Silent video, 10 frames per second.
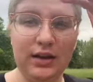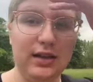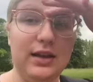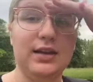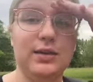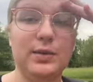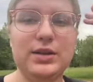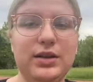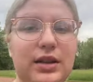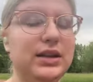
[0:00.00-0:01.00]
Like
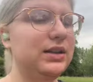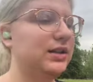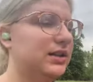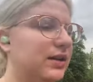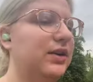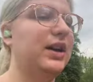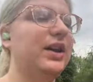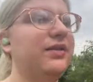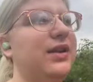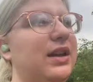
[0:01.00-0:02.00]
Switzerland never had
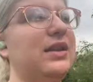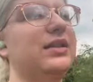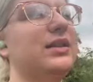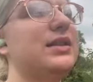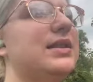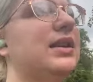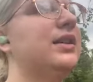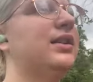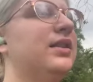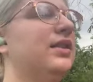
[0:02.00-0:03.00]
fans.
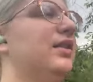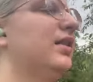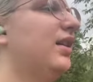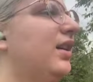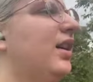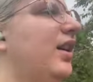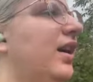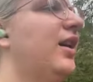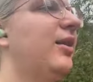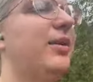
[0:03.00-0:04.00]

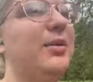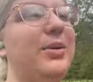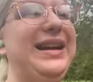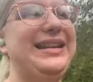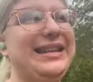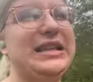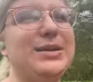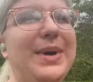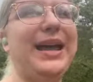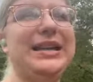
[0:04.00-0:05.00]
Like what is this
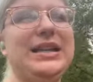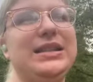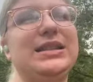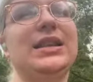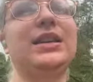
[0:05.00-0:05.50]
madness?